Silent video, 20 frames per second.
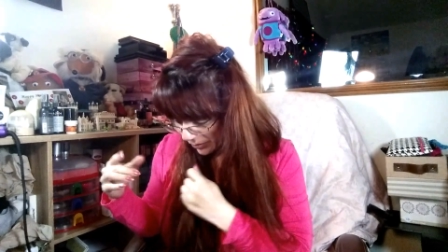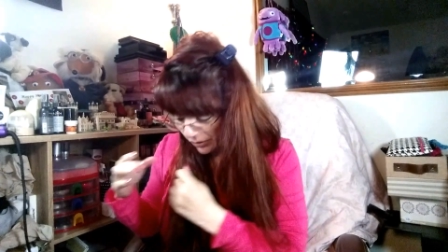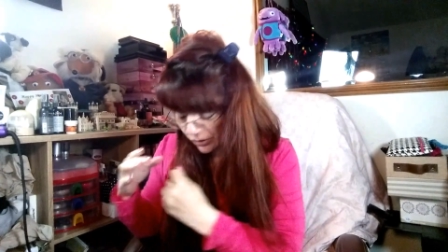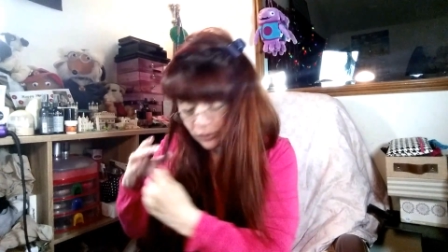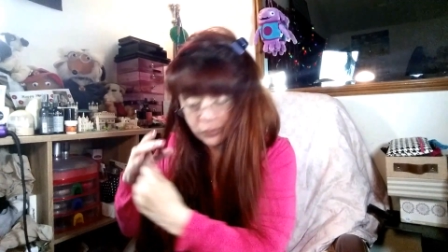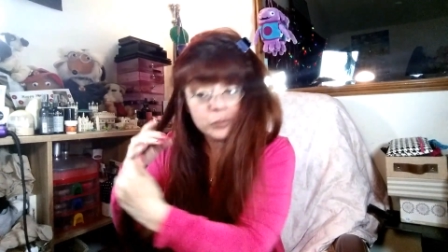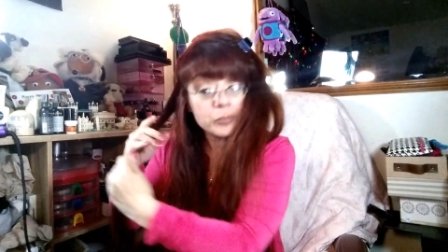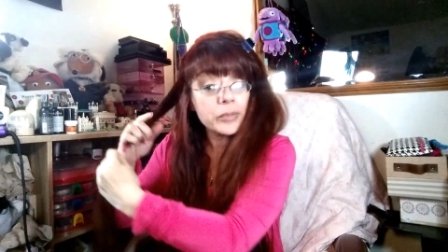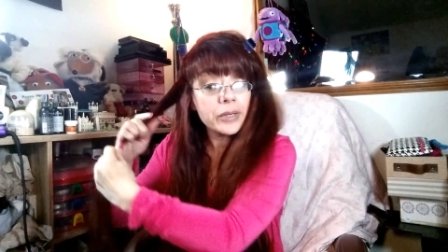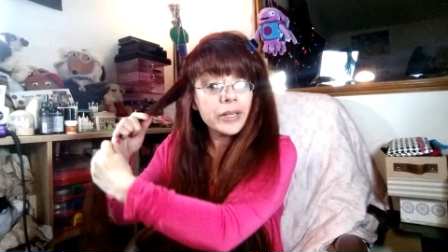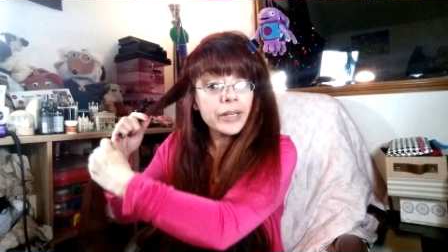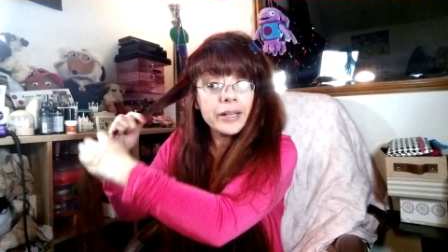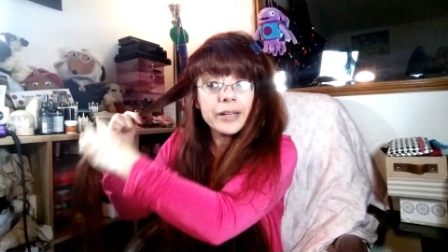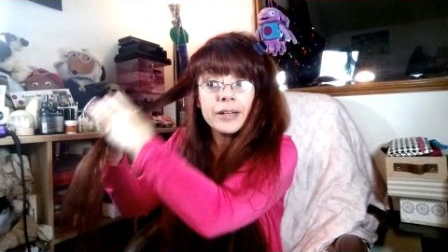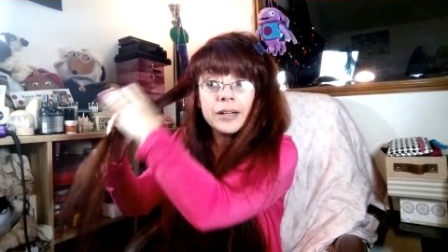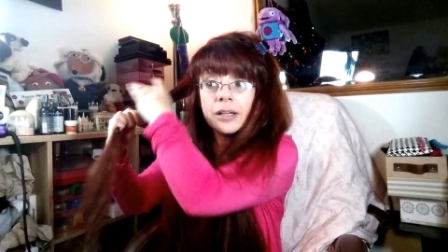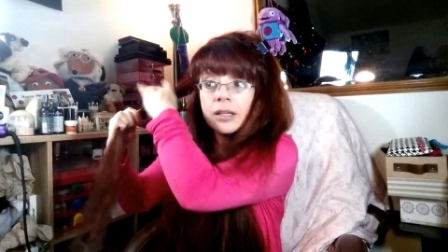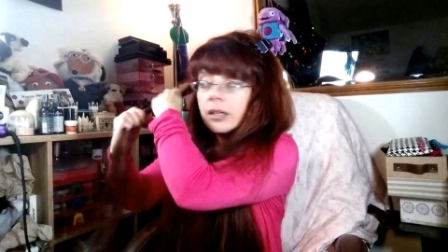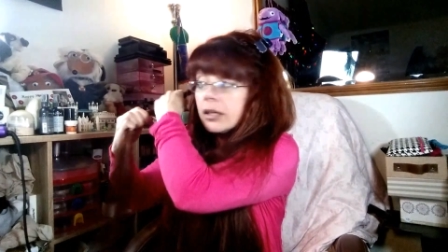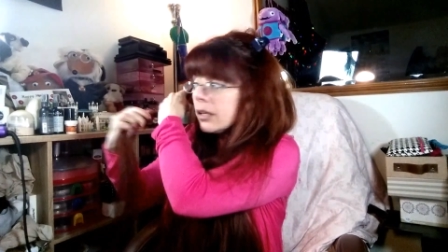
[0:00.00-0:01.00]
the top of my
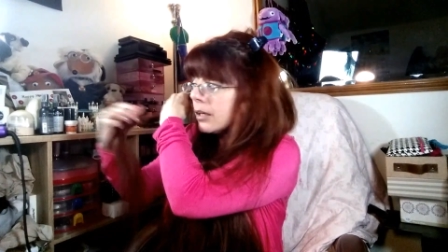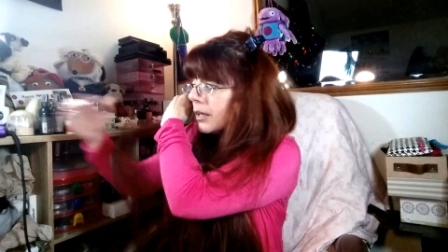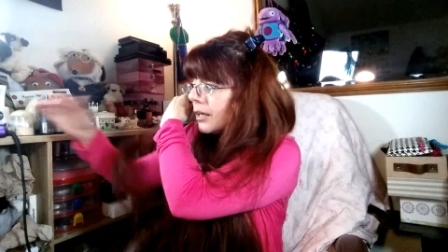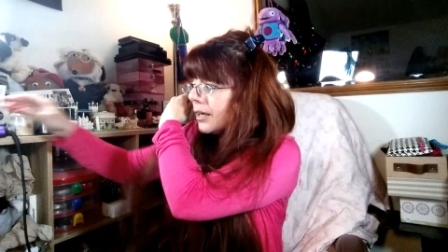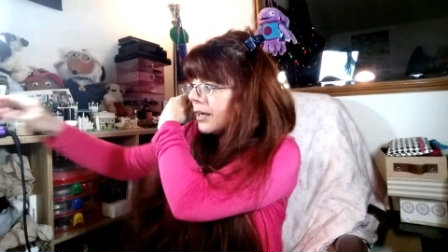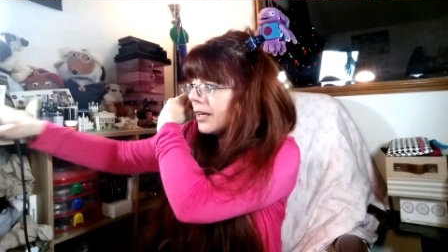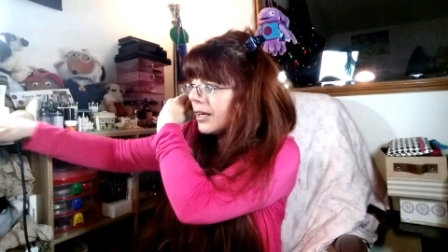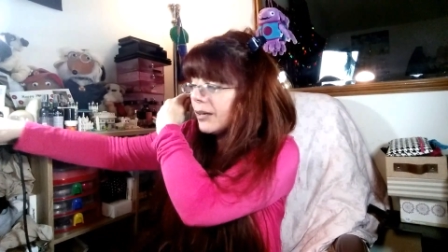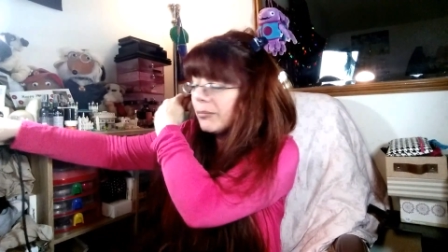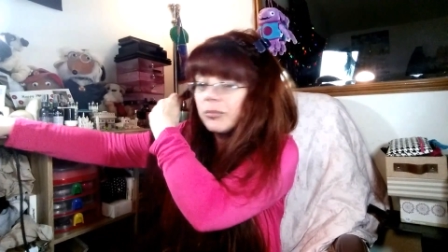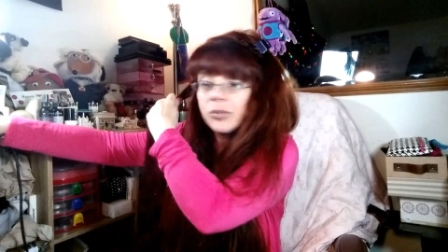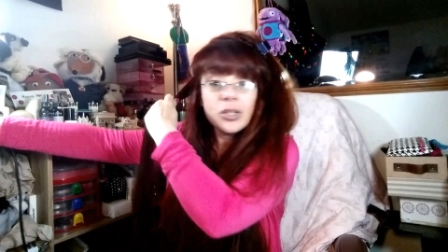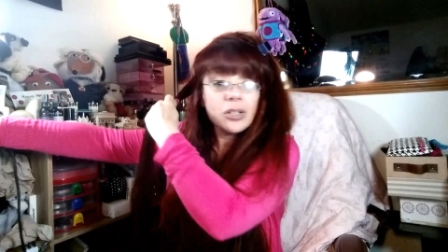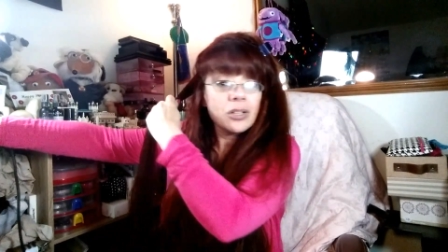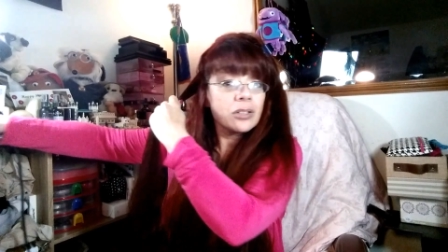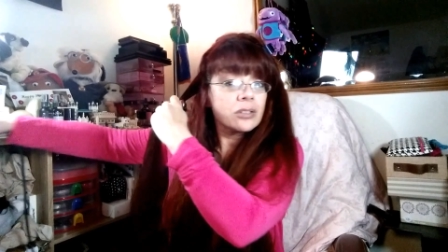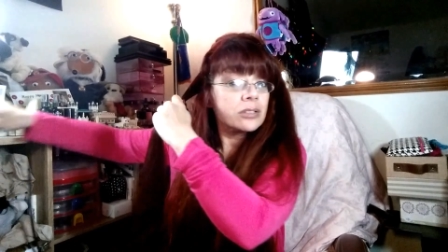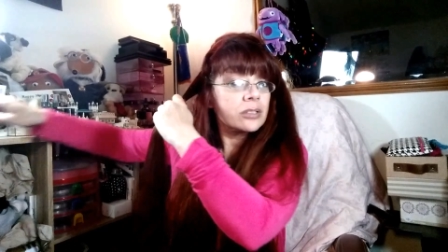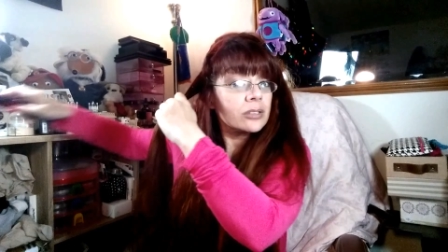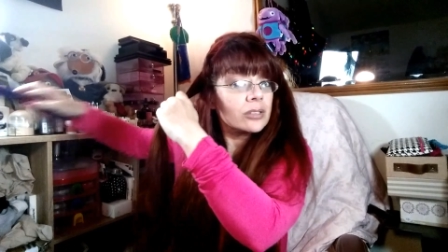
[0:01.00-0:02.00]
hair, I'm
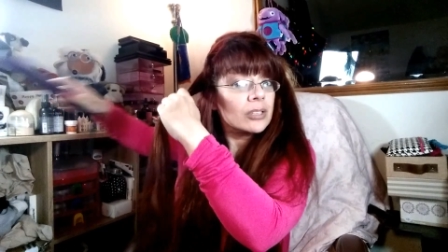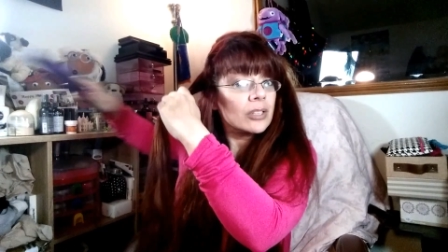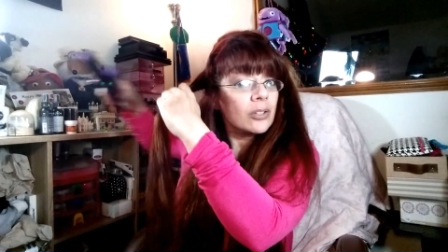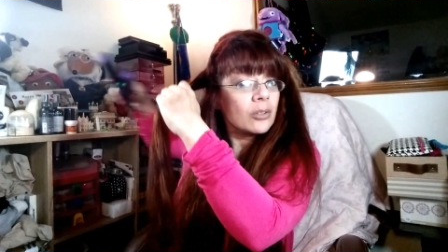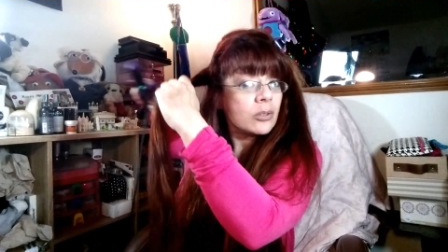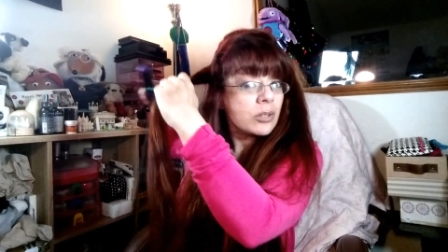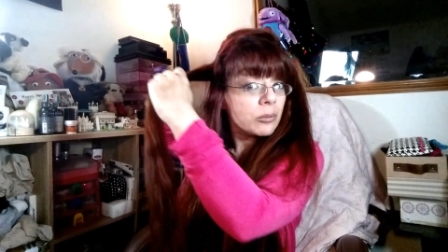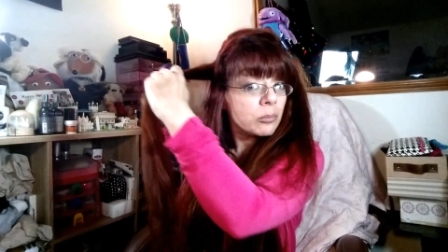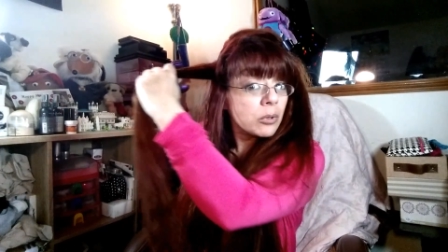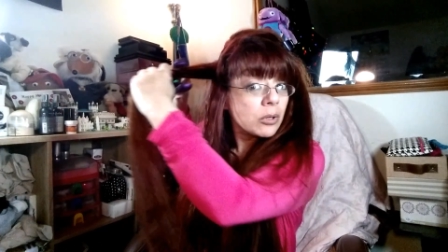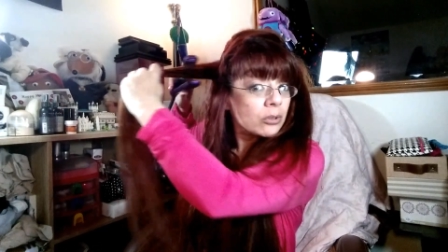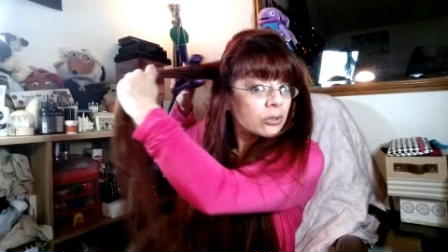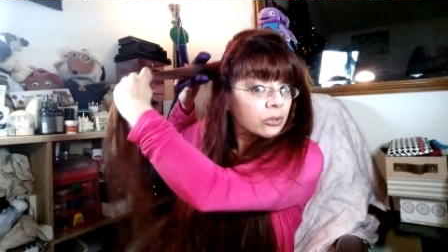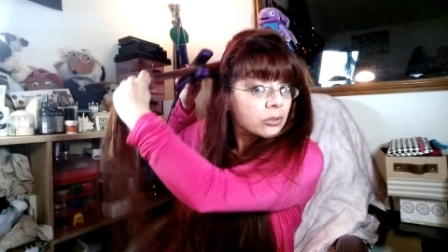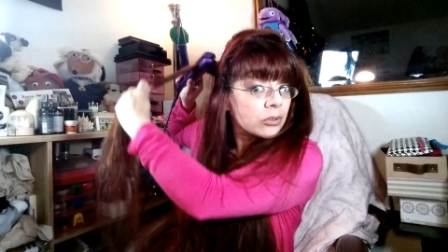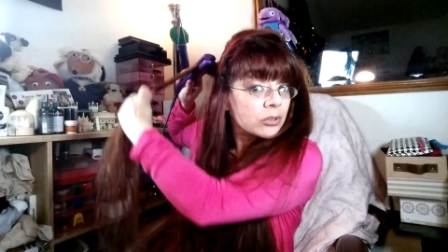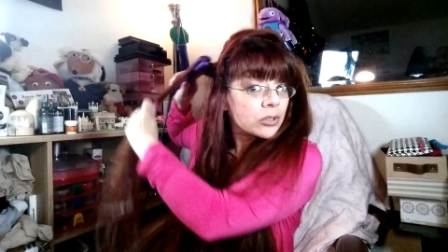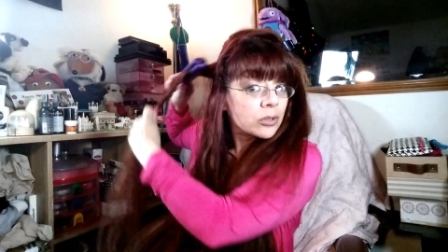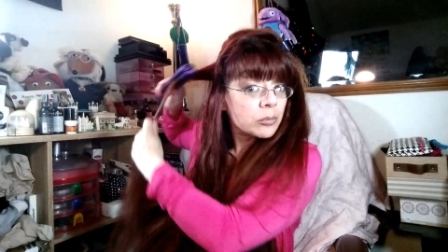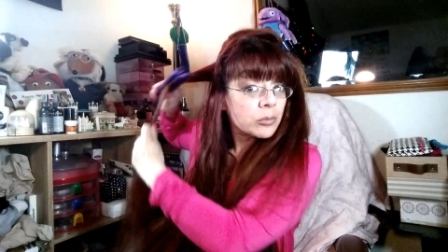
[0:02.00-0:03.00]
not, so I won't
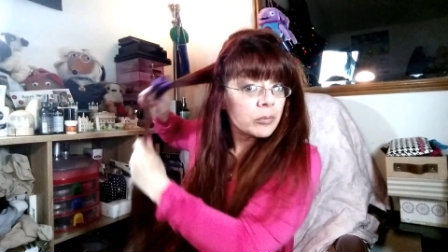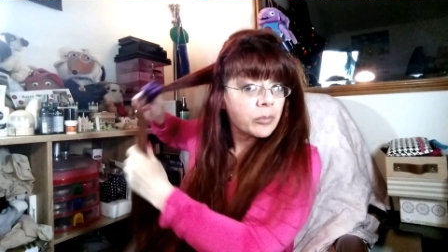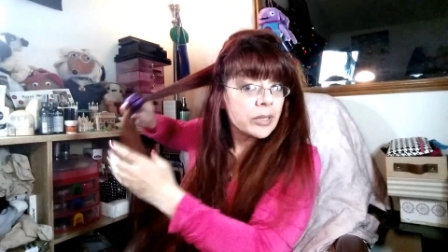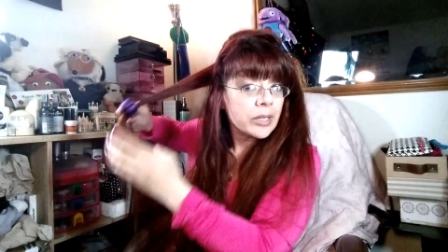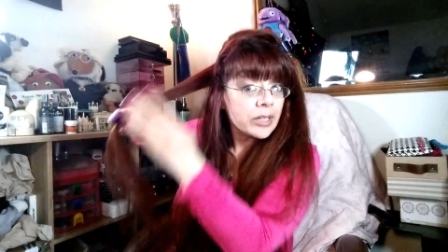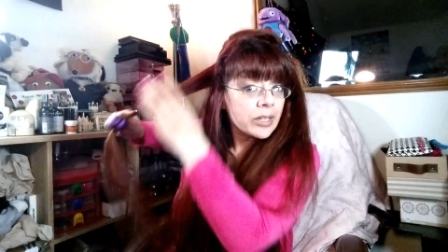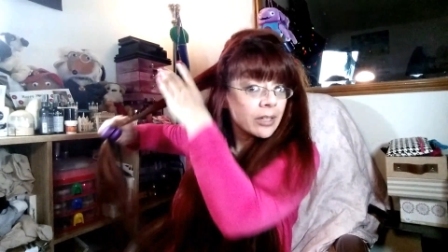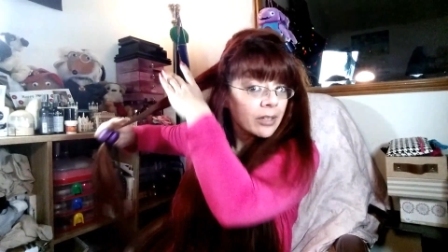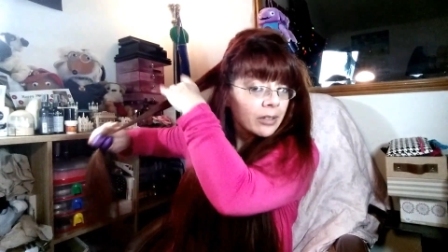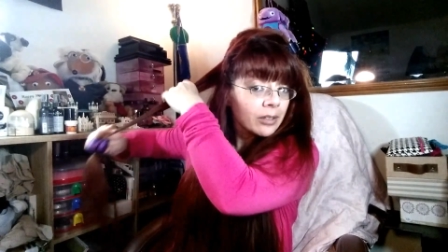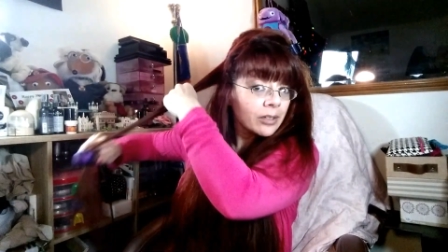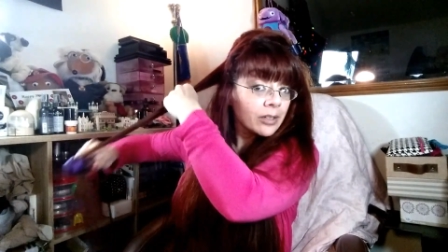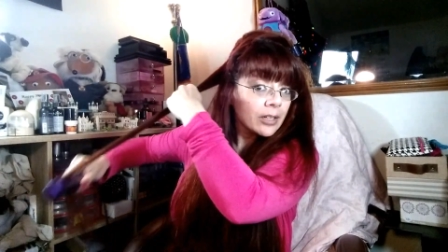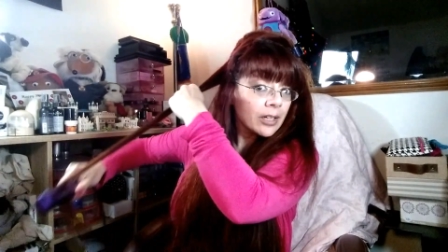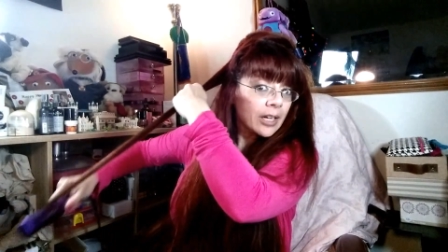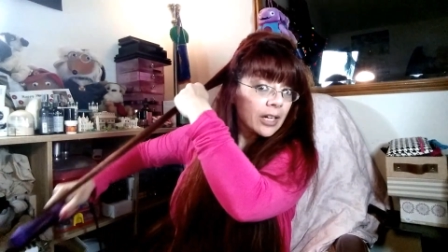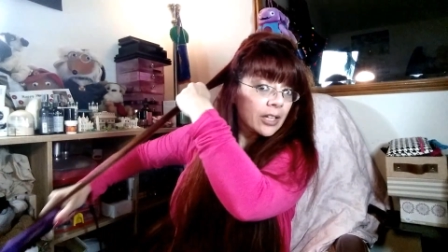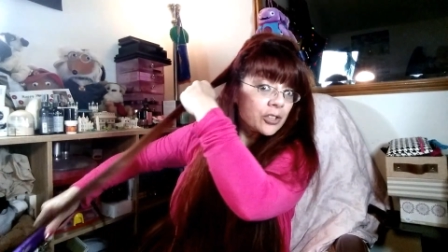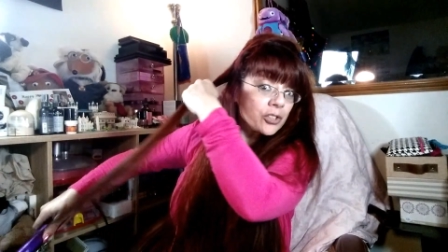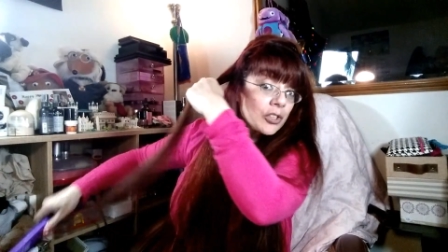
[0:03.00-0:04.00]
do the top of my hair
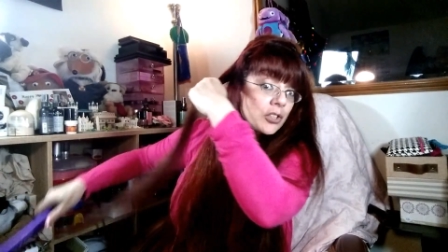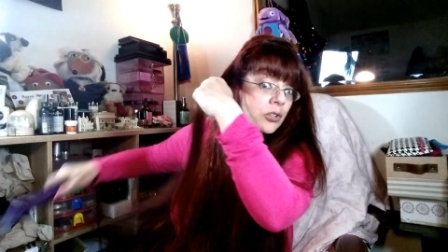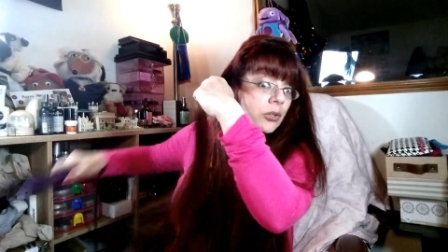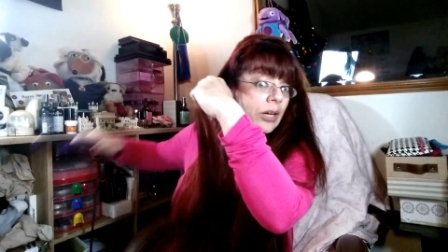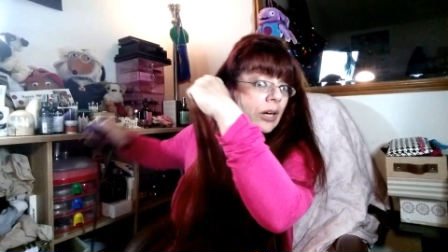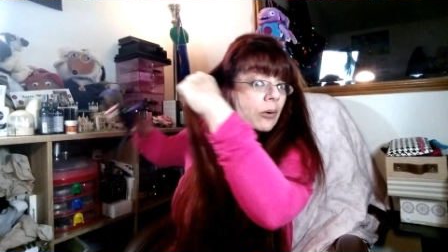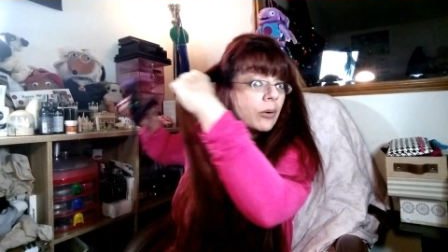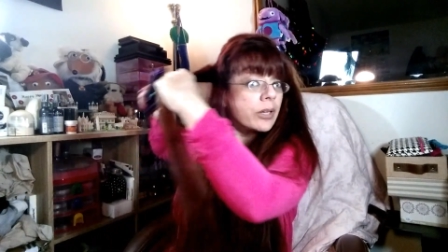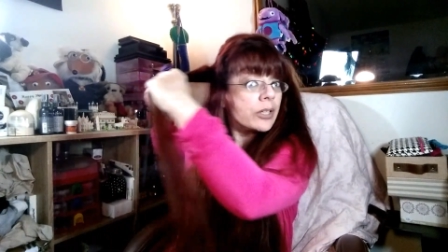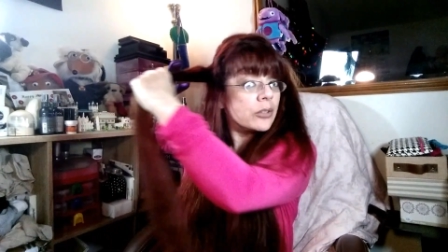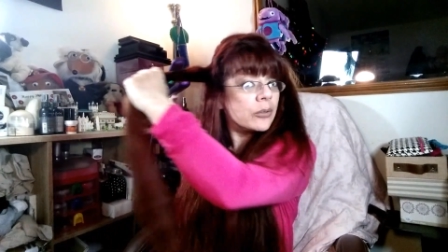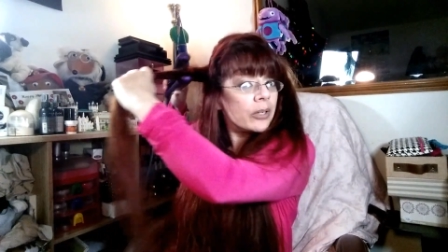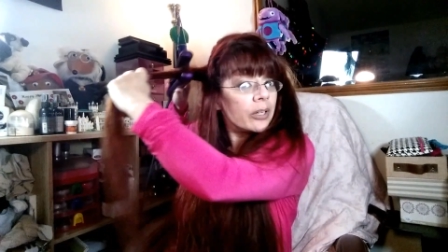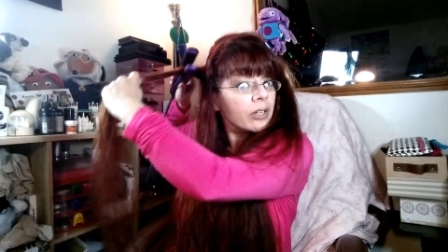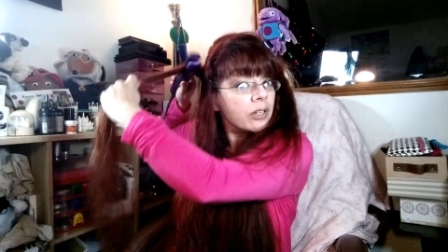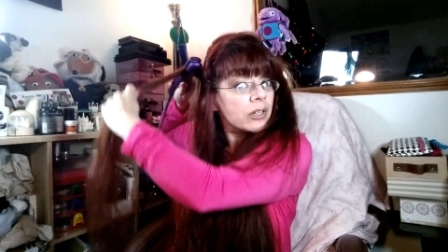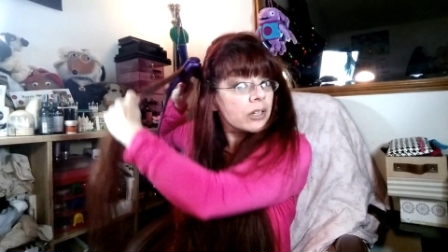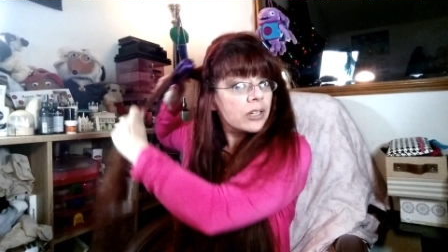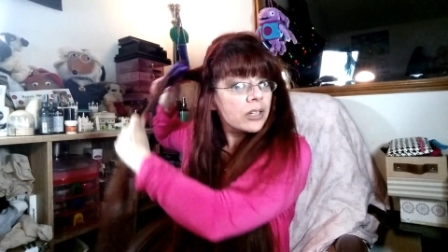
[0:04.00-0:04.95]
and show you how I do it.